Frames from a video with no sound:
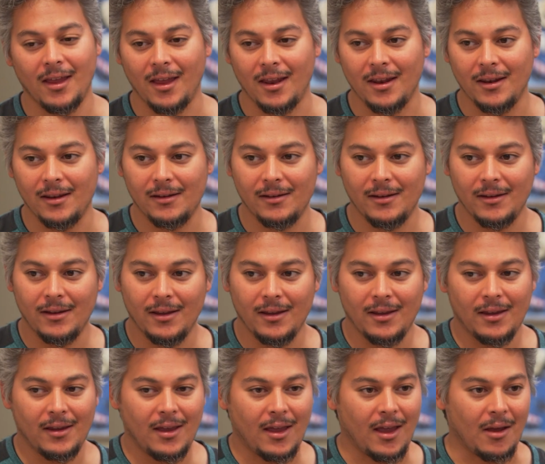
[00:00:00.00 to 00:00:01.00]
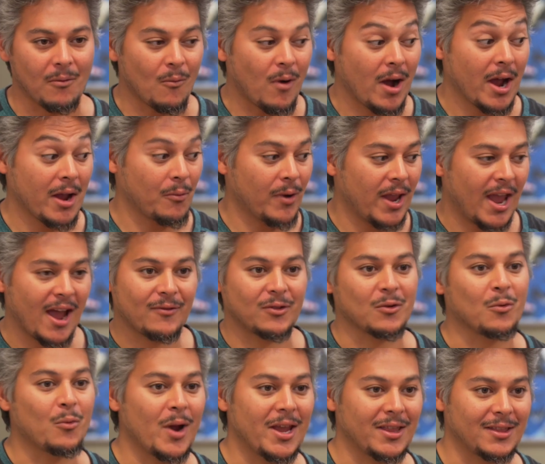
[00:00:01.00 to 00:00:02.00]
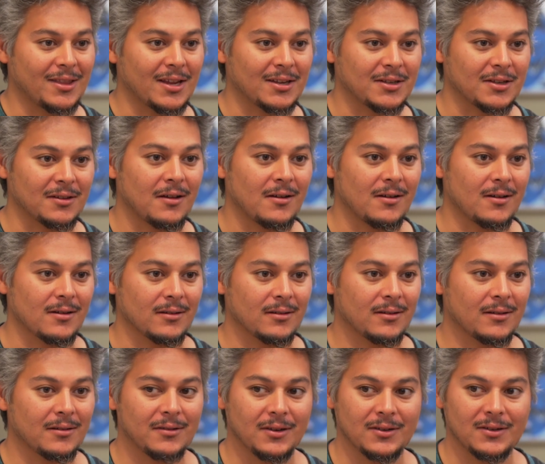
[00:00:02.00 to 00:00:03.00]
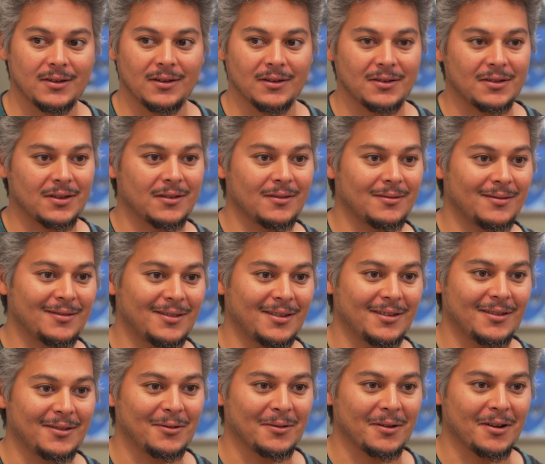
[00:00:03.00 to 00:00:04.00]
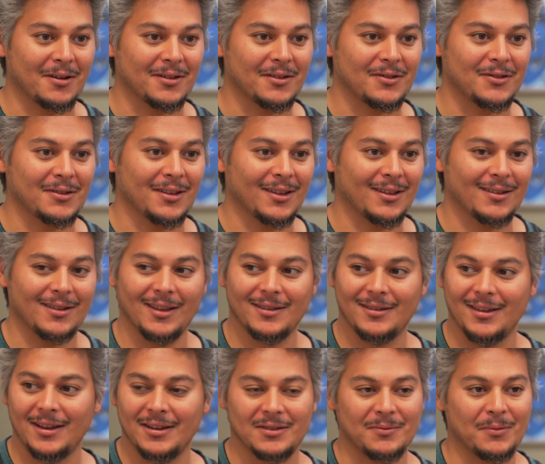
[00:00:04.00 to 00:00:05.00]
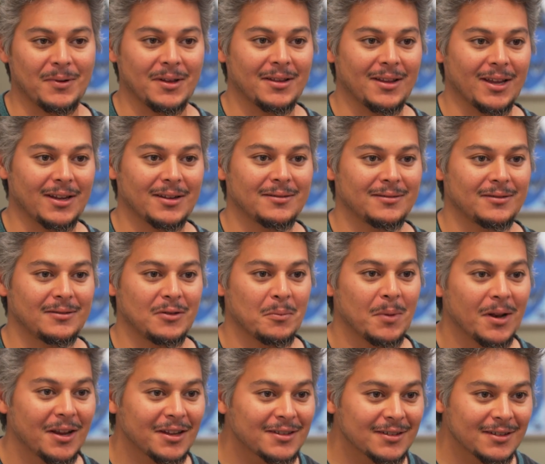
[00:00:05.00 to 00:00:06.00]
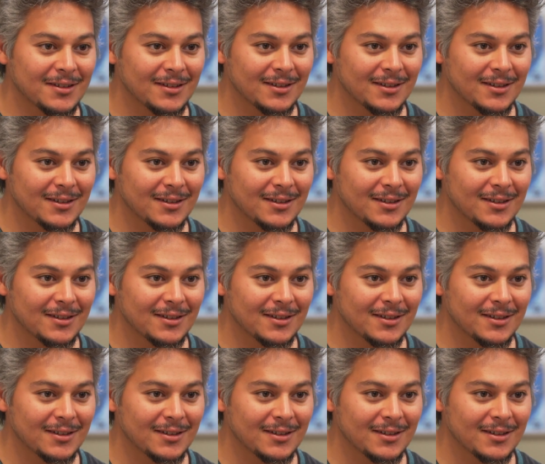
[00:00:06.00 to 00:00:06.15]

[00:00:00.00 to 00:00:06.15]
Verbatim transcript: and and why we have to wait this long just just to, to do an audition that, that takes what like two minutes.